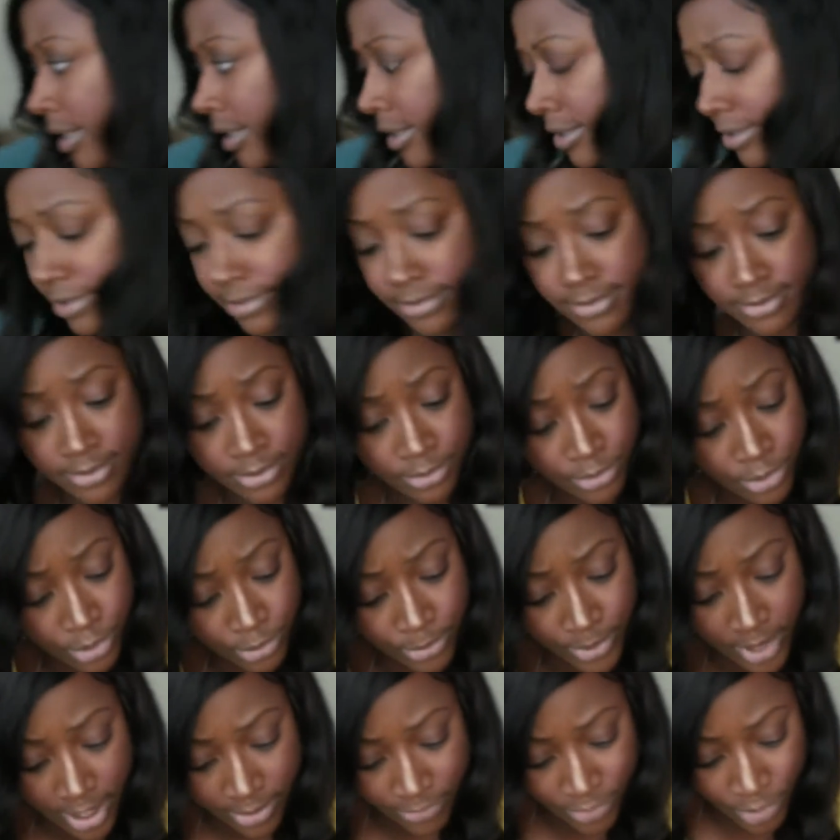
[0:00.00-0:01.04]
it.
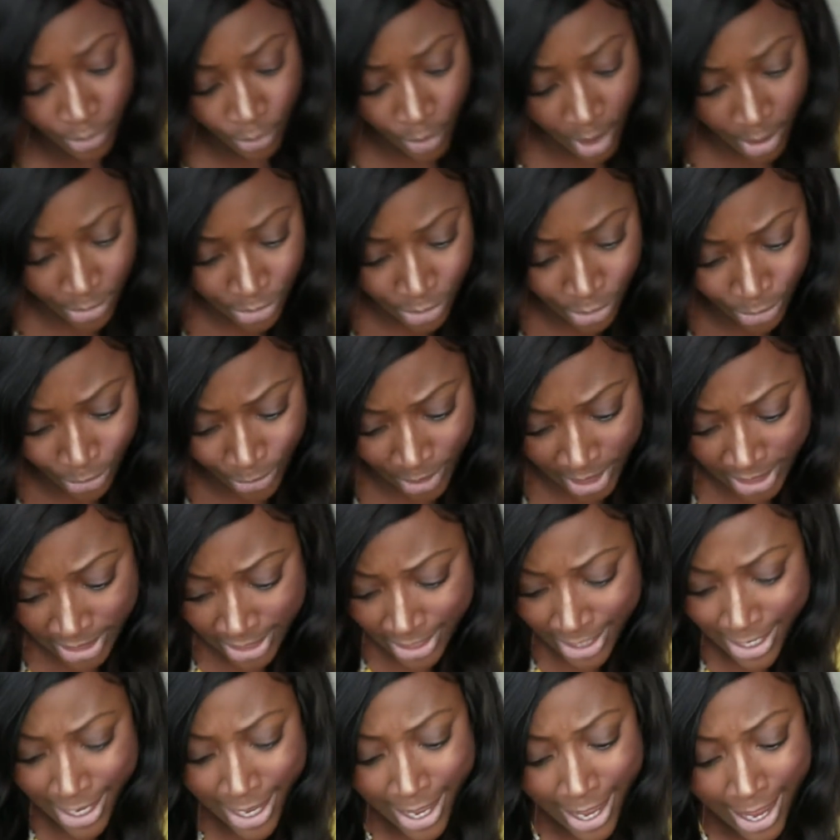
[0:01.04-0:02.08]
Do whatever you want to with
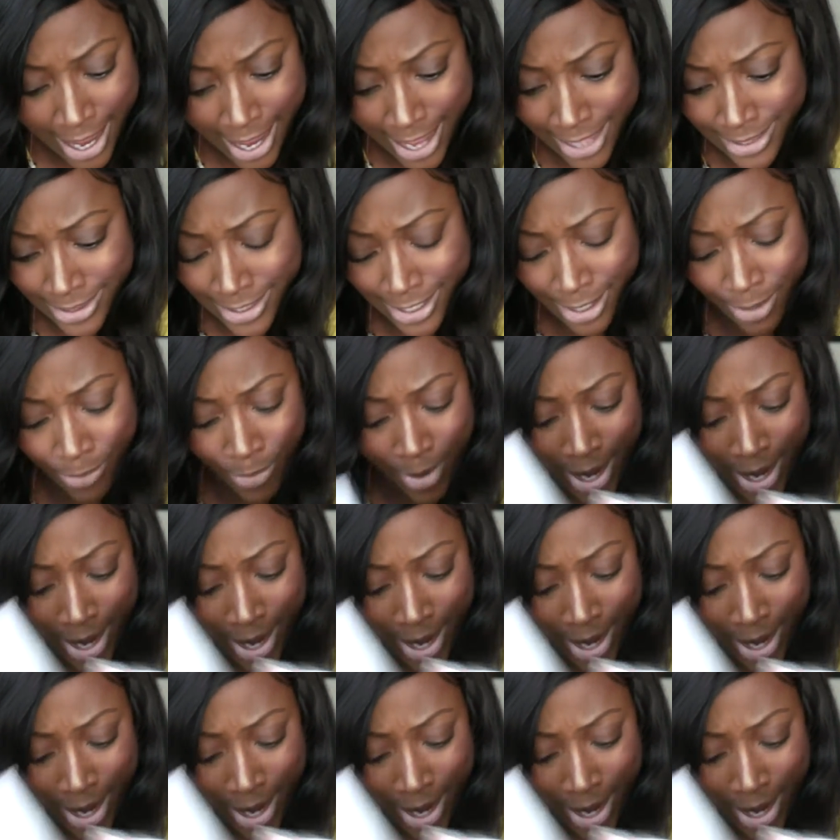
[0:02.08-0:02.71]
it. And then